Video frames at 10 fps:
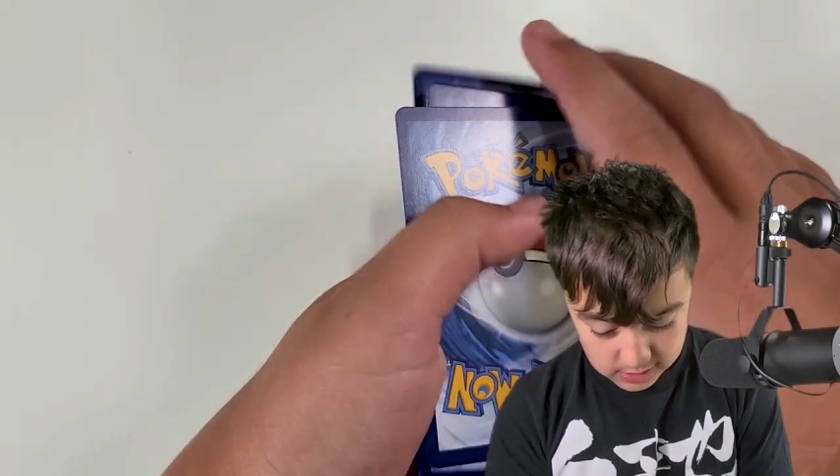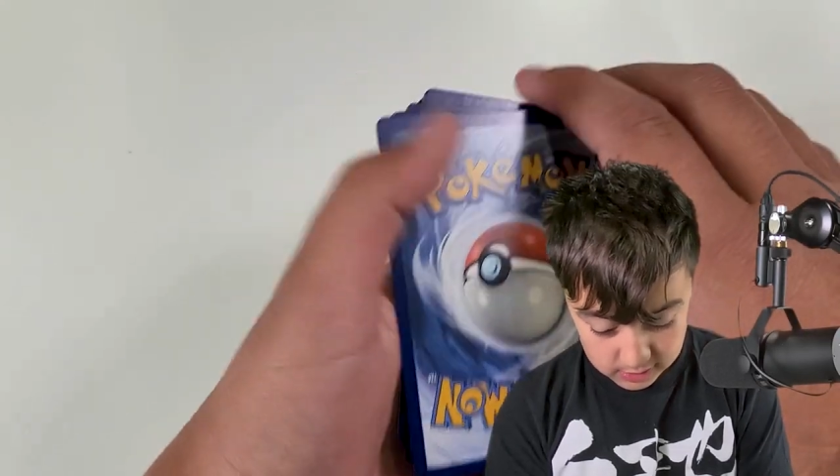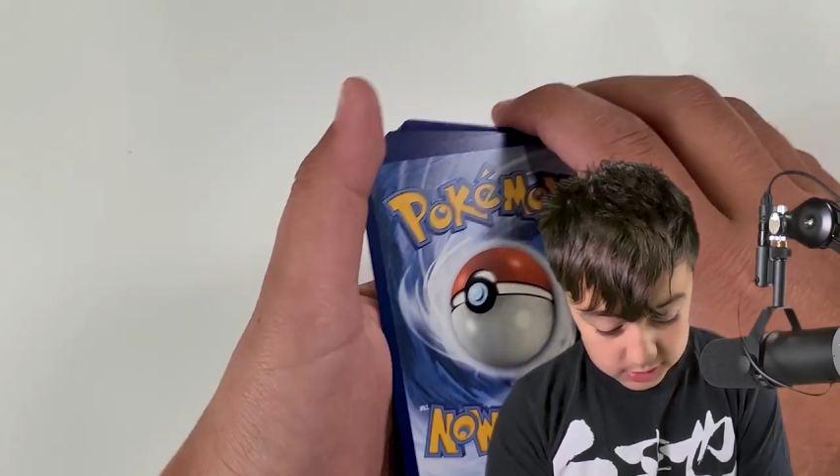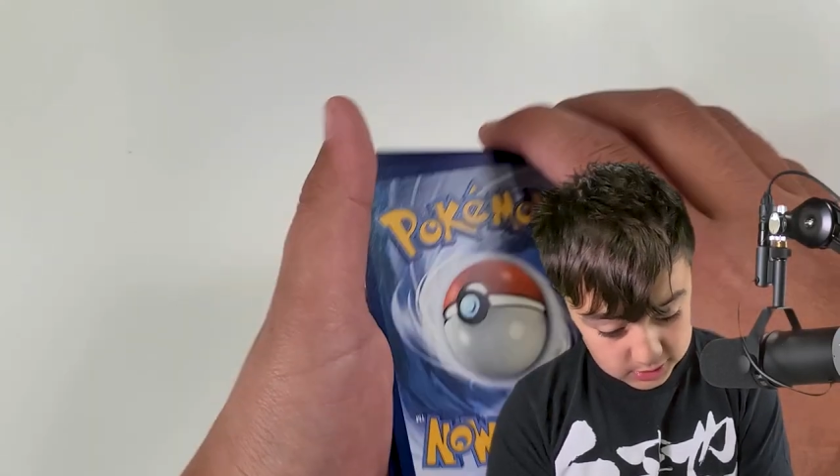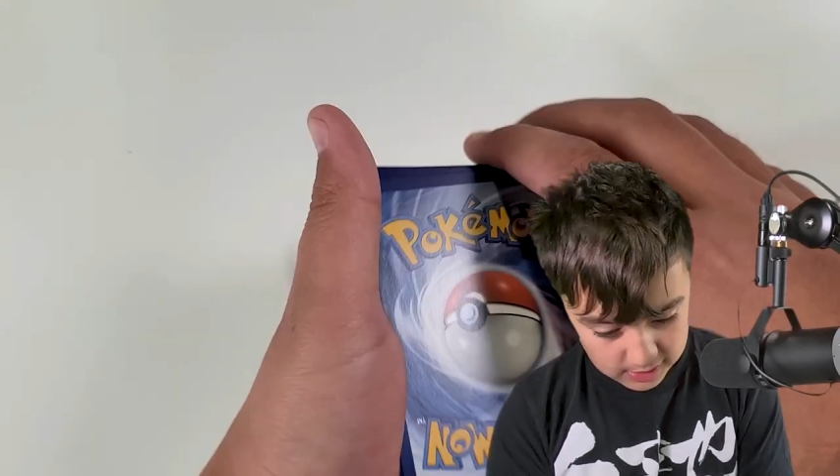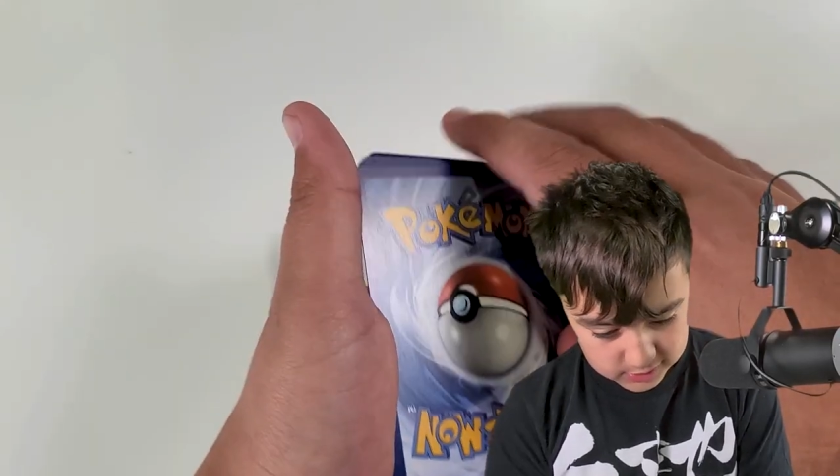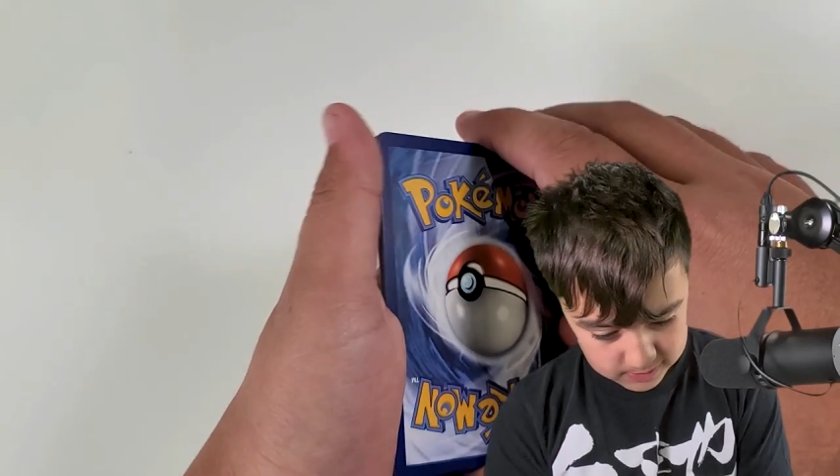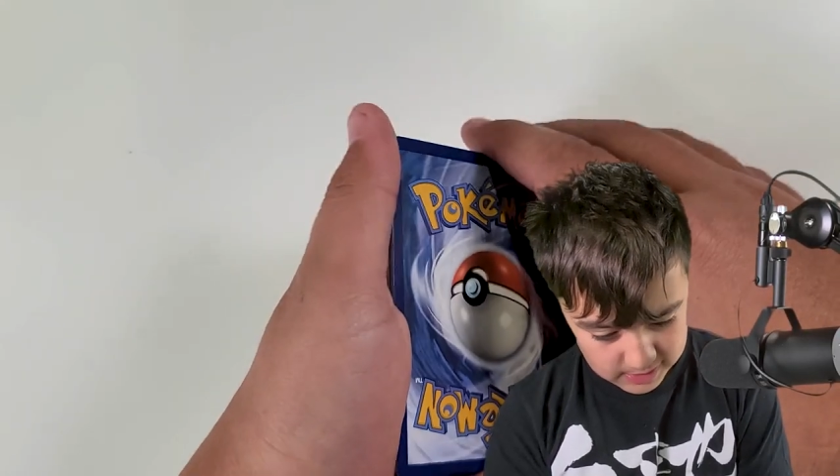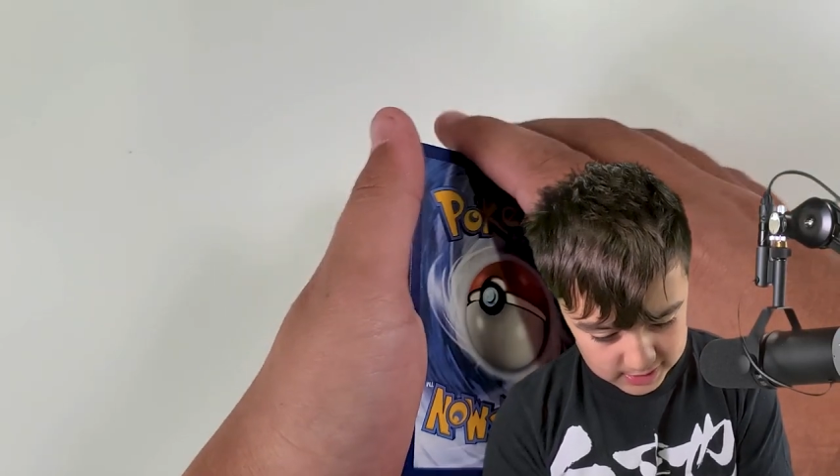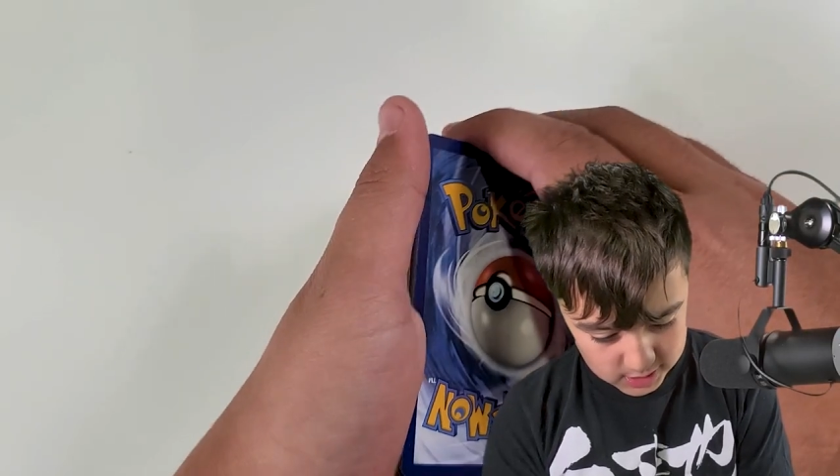Also, that was a
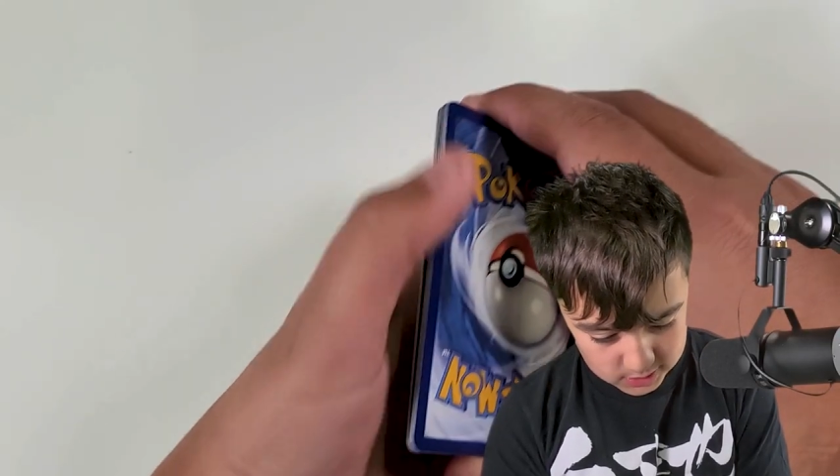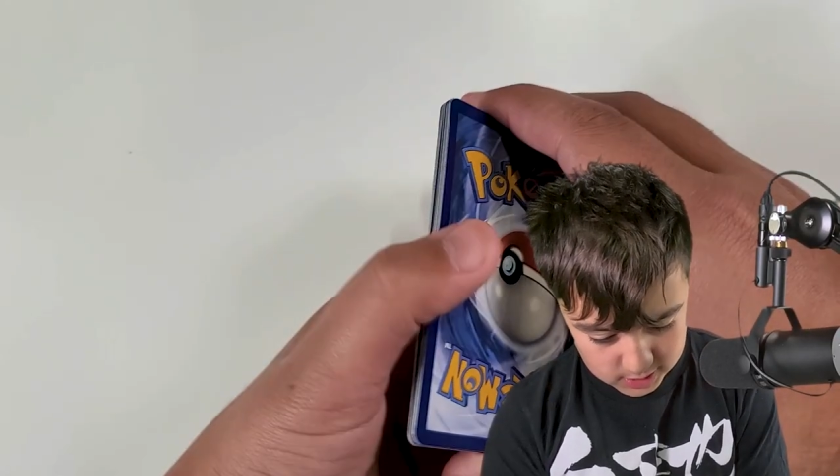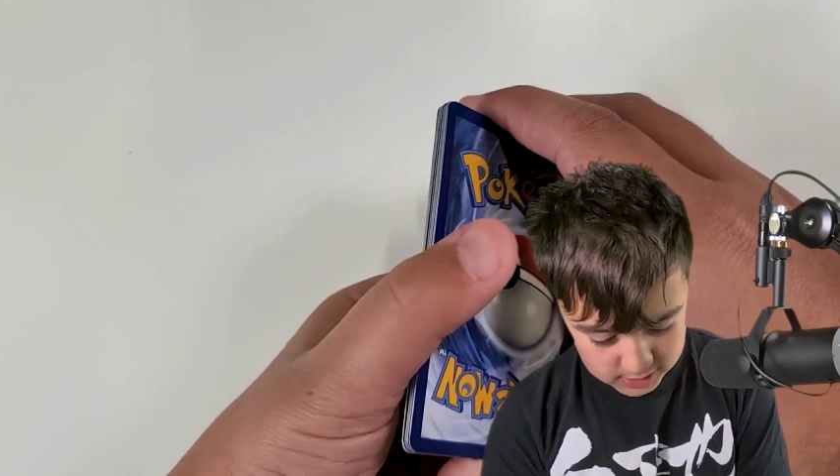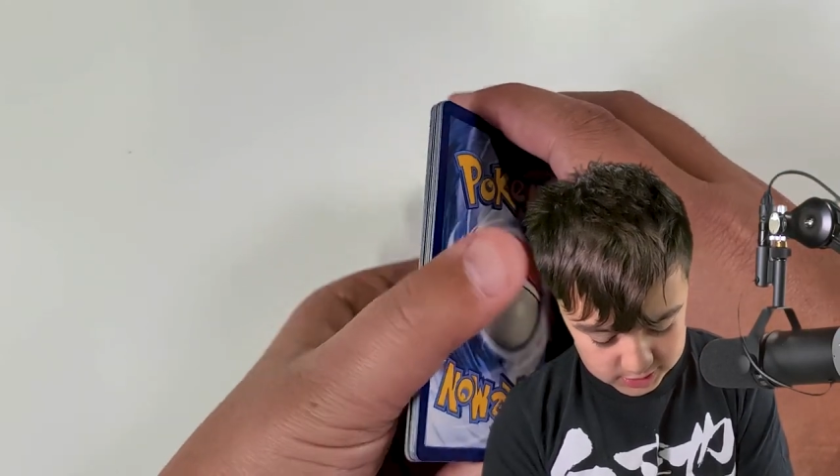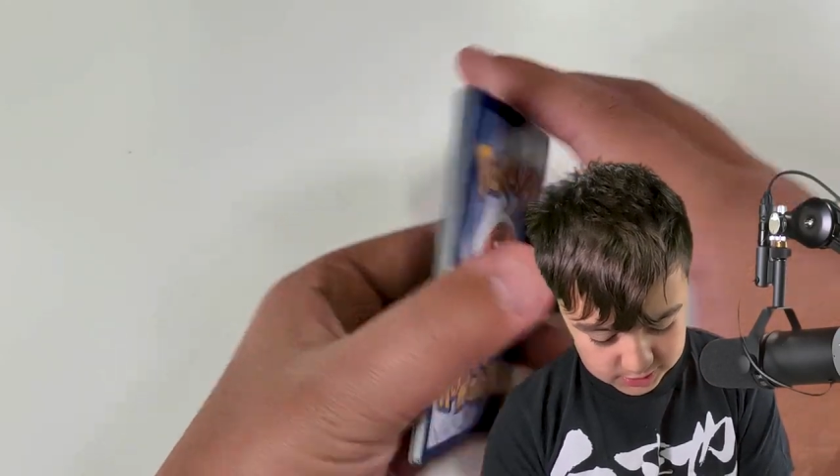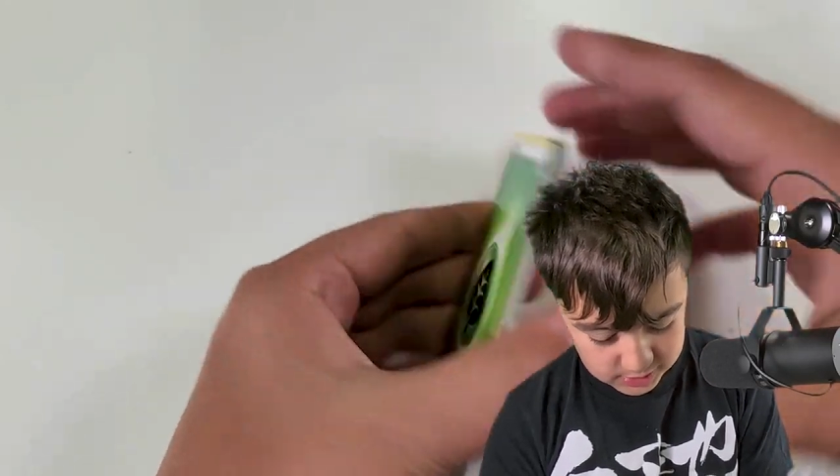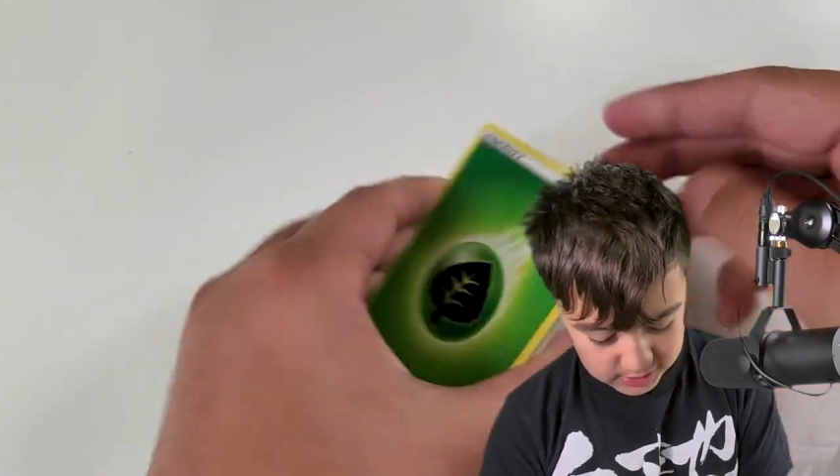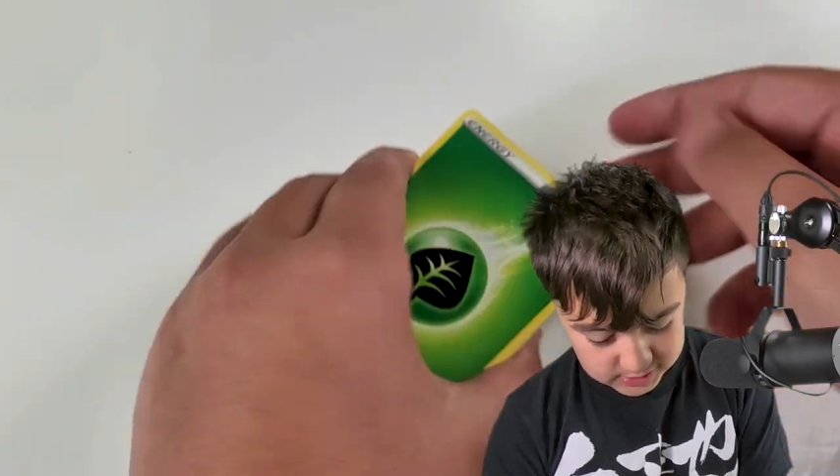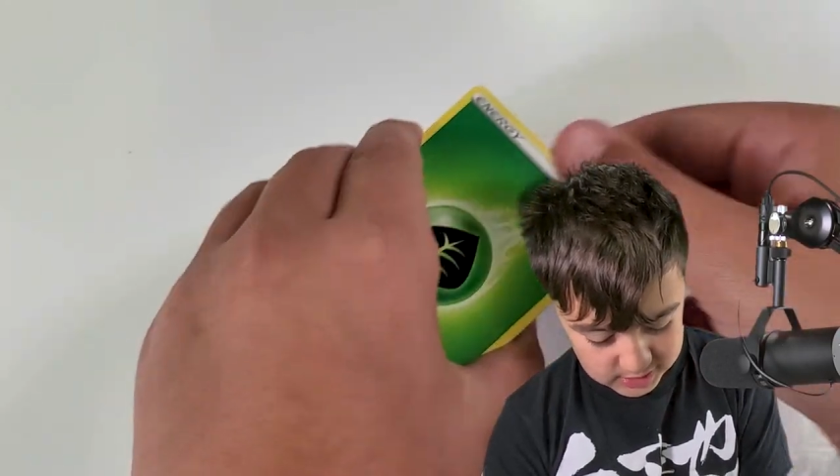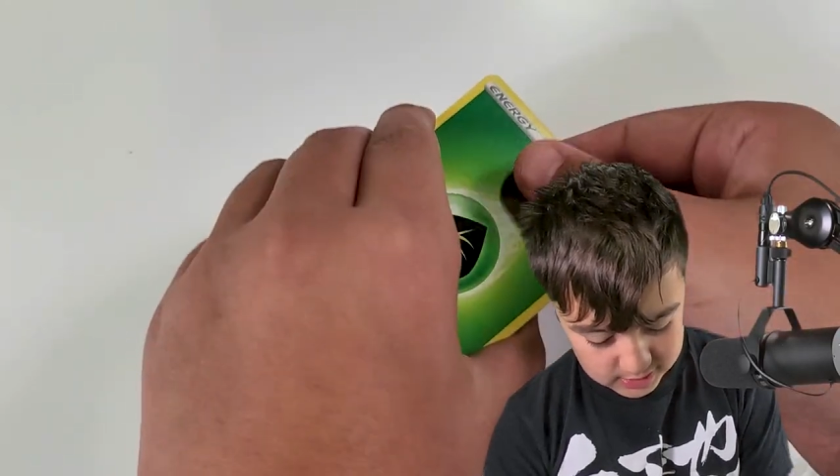black code card. I just
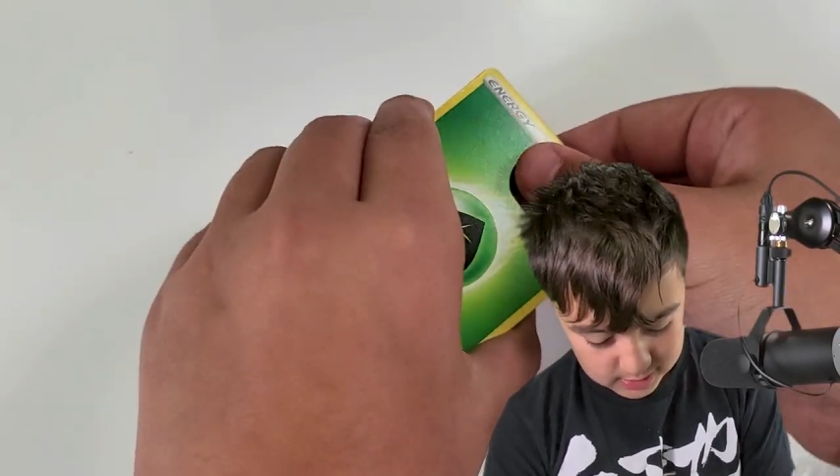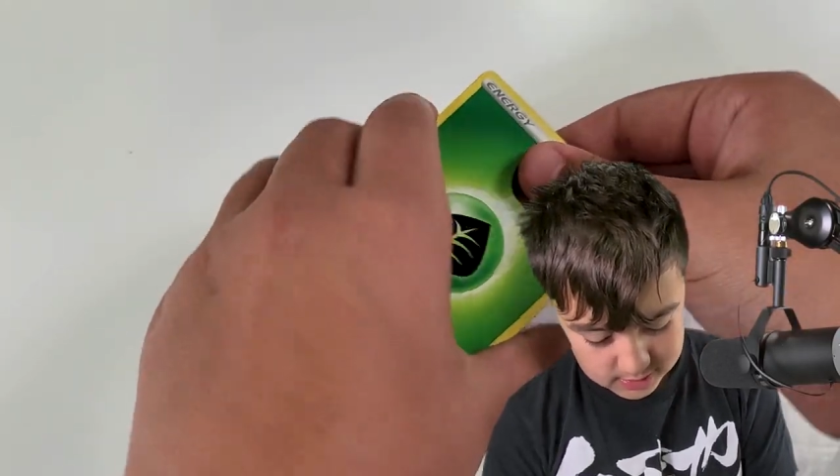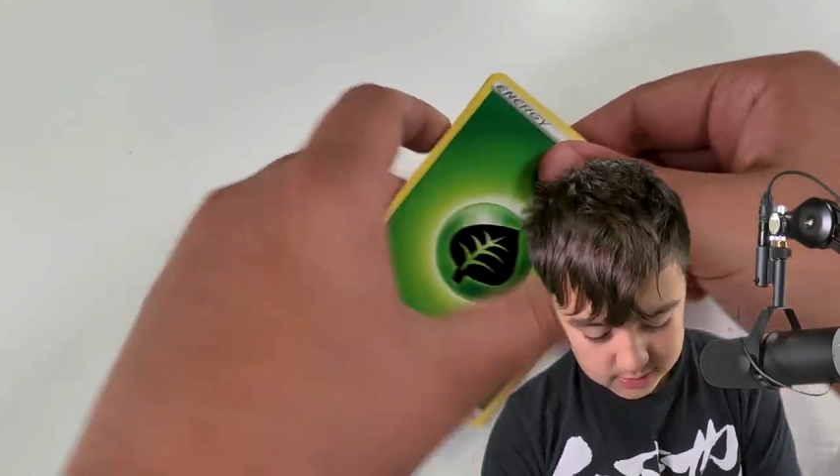realized that.